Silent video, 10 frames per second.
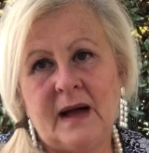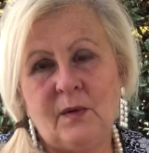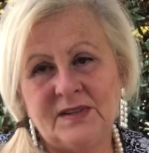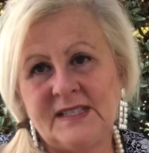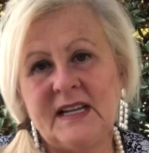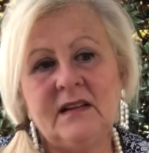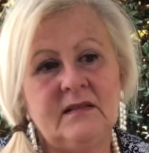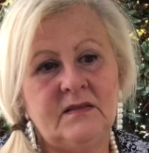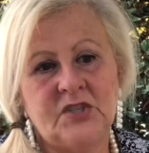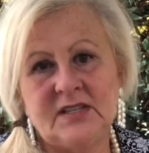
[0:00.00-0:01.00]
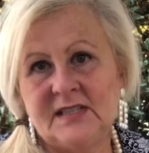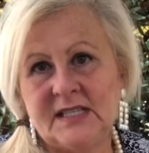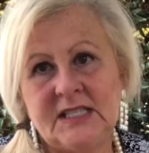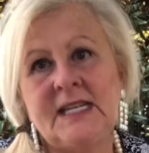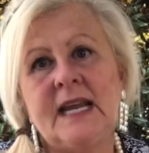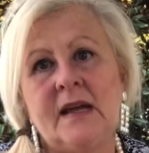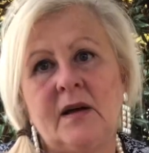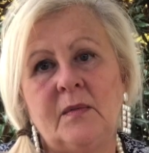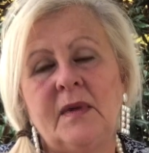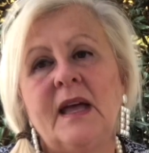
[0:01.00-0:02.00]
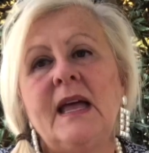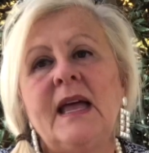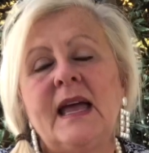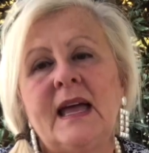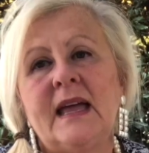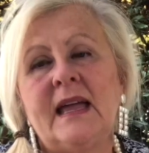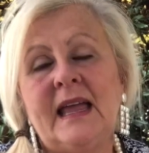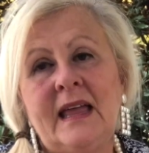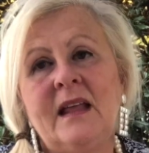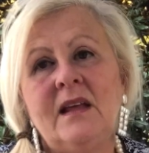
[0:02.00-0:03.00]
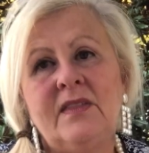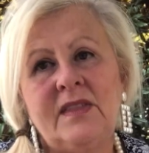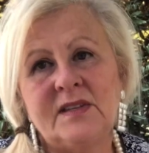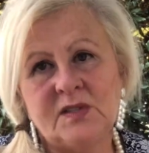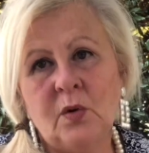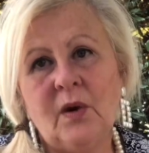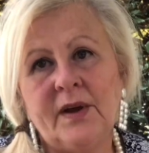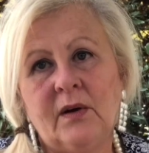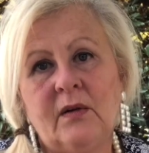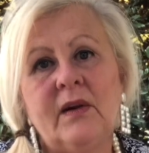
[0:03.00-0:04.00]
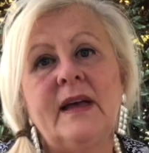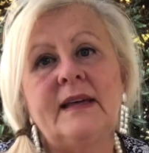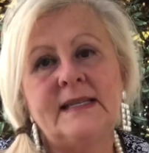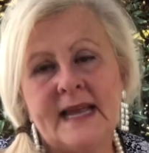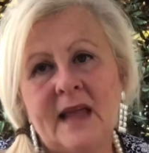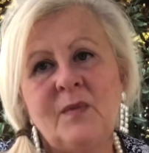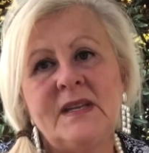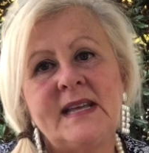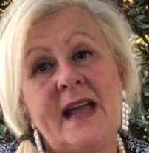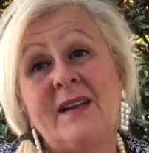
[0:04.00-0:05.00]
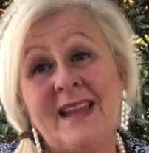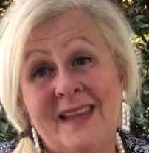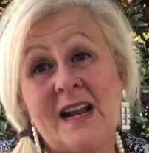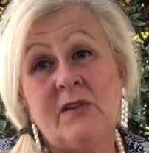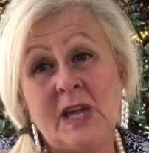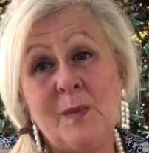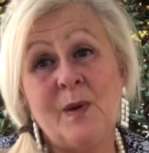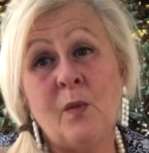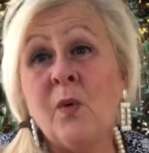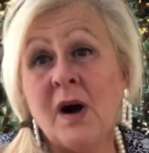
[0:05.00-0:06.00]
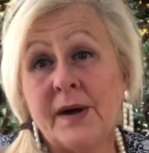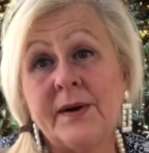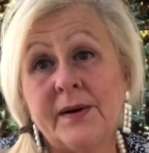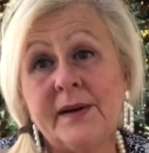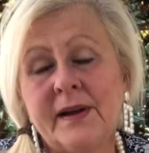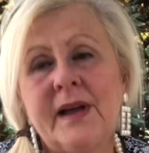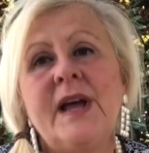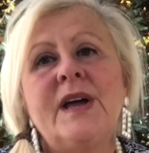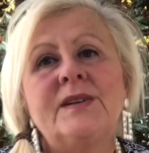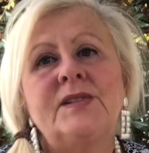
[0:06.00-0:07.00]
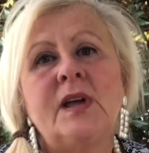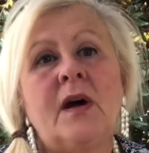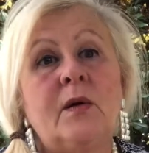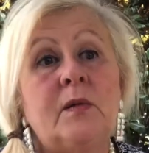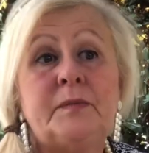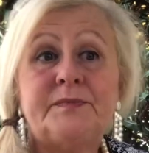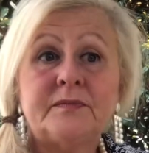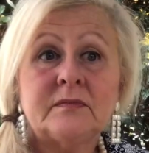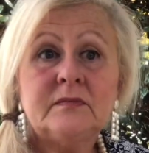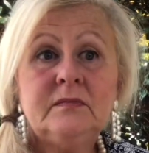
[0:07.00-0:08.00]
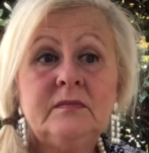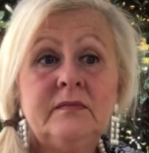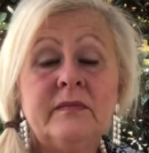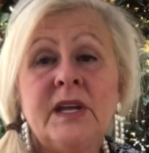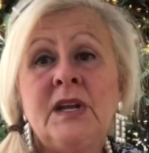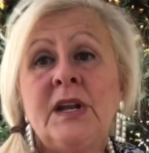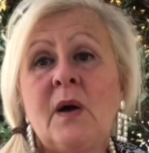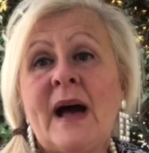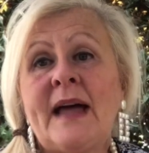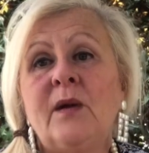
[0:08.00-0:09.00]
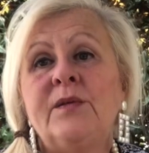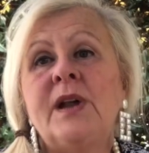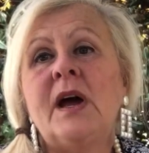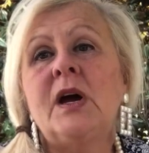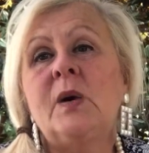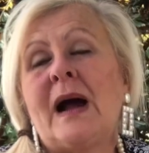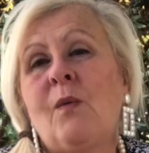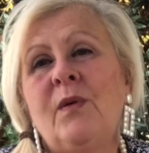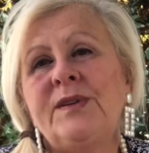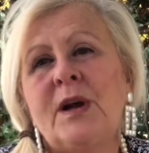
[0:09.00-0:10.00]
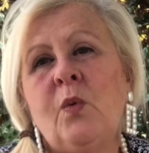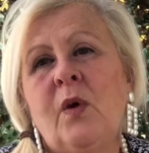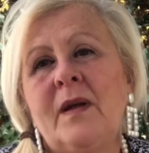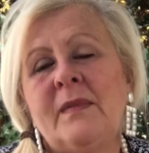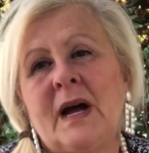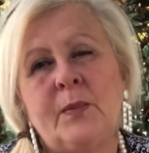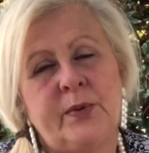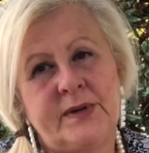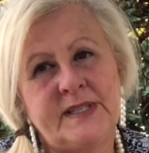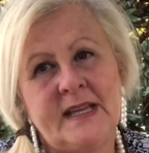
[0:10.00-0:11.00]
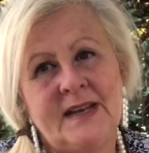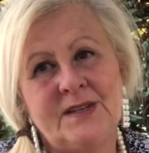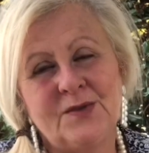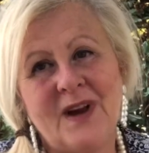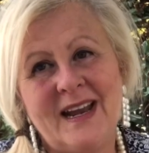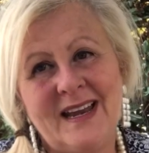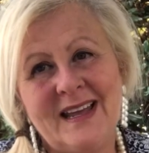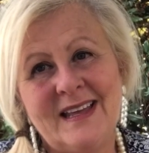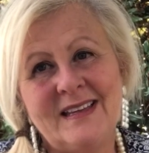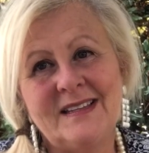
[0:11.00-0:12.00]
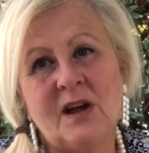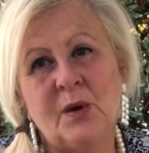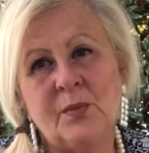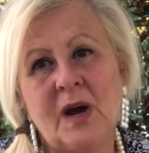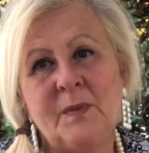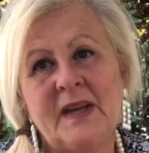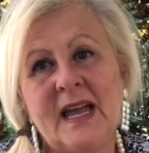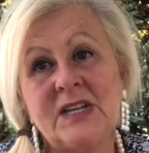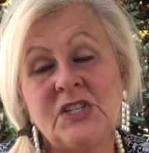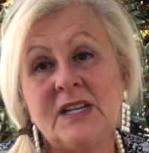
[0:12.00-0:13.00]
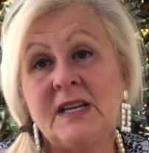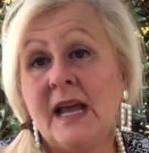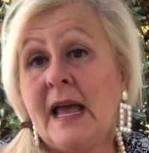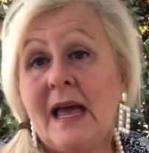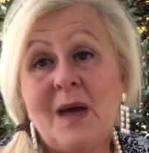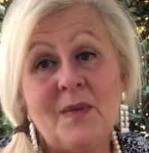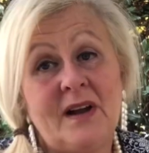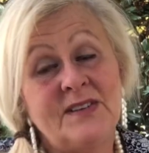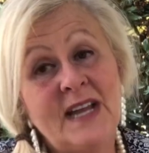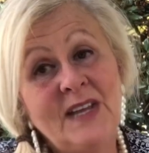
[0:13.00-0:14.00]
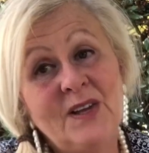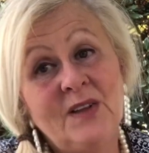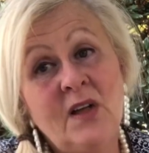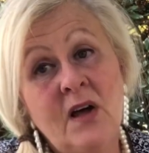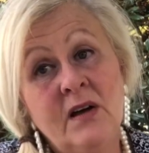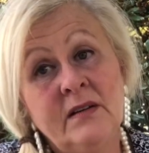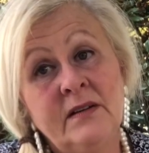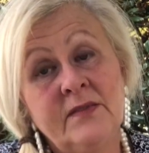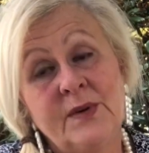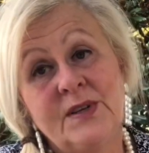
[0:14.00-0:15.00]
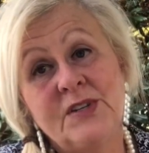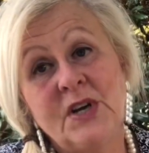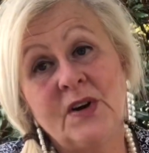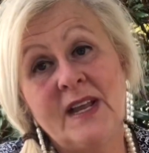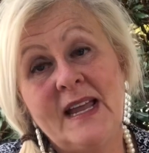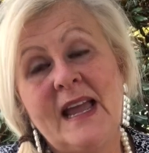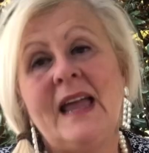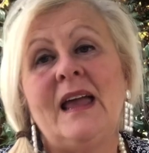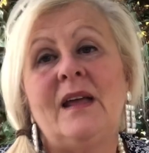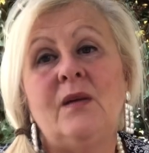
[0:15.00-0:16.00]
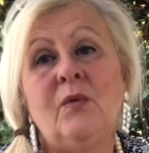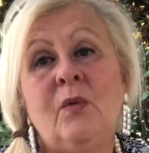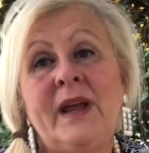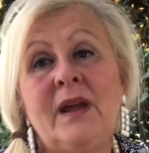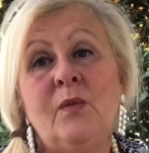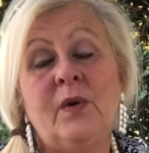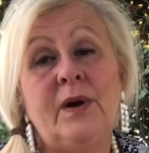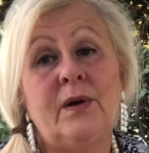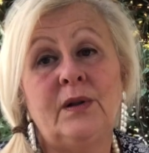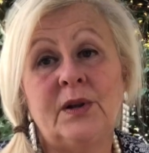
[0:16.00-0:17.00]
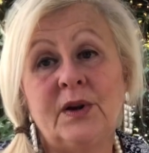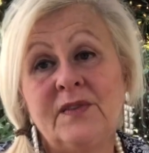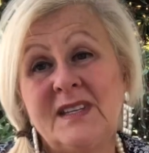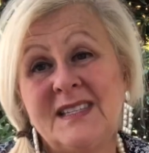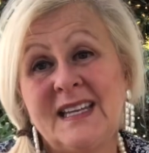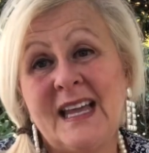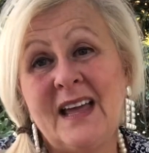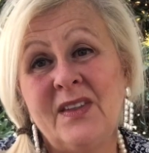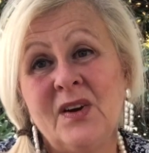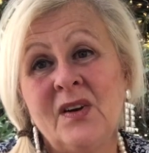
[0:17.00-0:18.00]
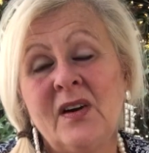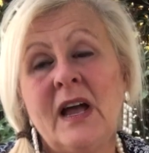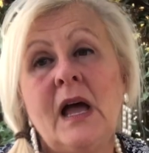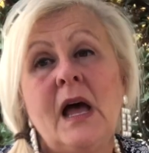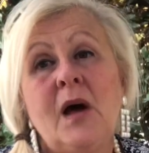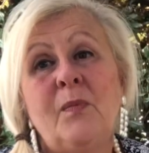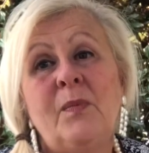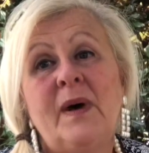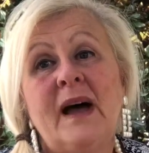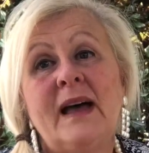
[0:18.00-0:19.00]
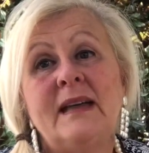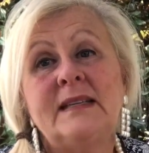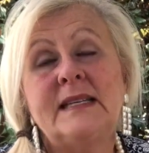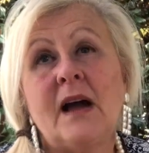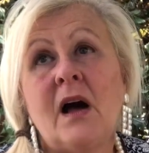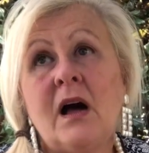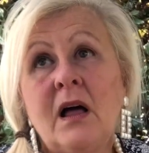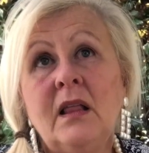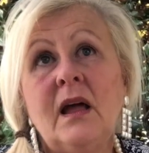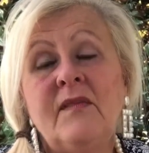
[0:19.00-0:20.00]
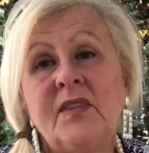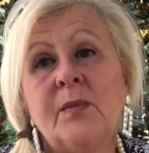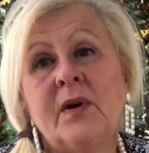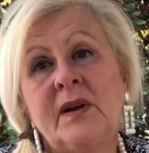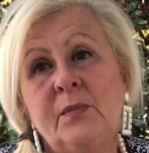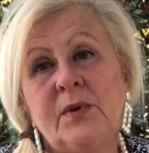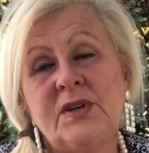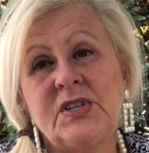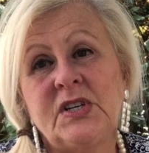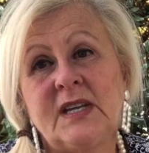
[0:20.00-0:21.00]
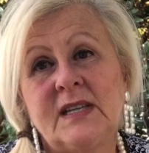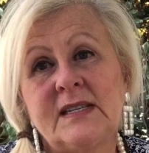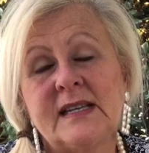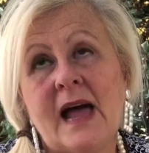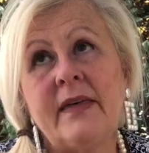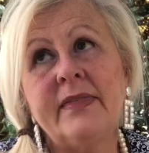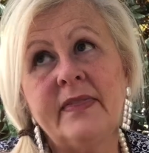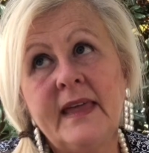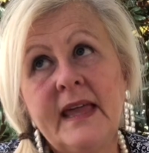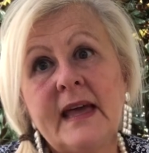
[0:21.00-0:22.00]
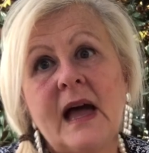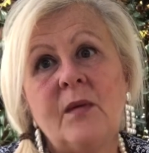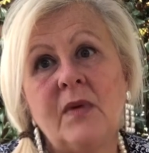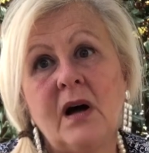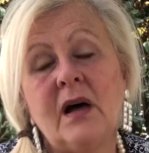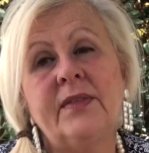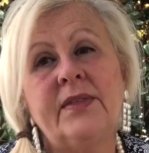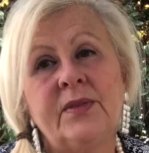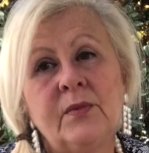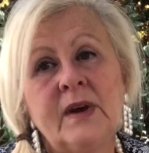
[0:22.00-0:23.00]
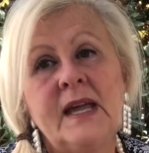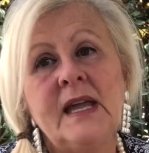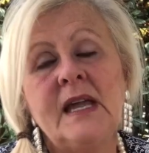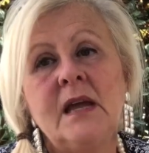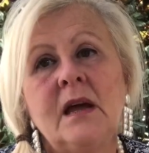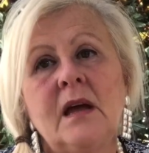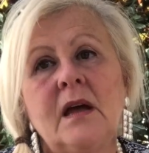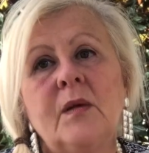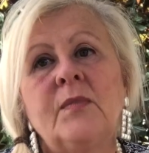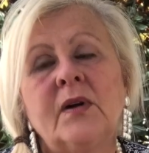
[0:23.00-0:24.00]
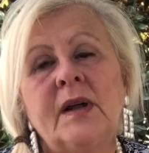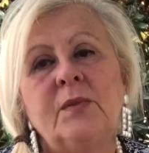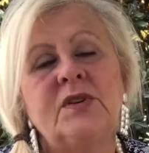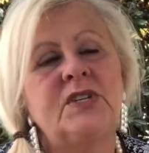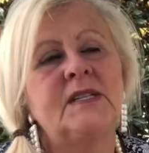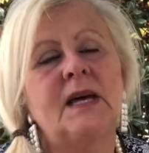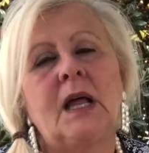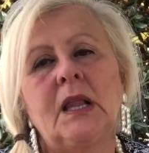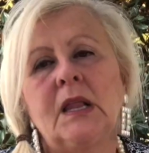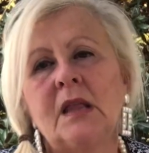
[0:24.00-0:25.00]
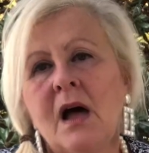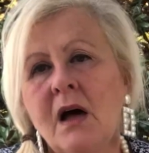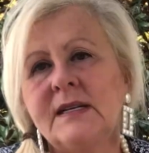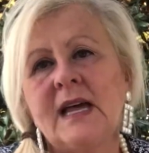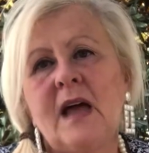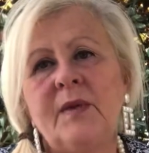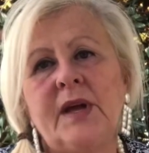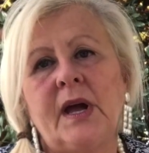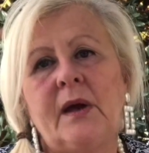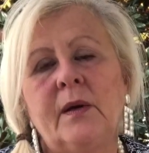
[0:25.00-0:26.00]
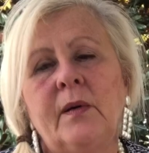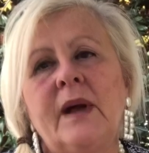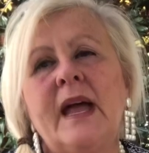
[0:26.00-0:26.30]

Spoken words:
stick just the stem in the soil, tamp it down, and then I'll keep it watered. So, you know, I don't know, I won't know what my percentage rate is on propagation, but I'll take you along for the journey and we will learn this together. But all of the burning bushes, I think I bought 3 burning bushes a long time ago,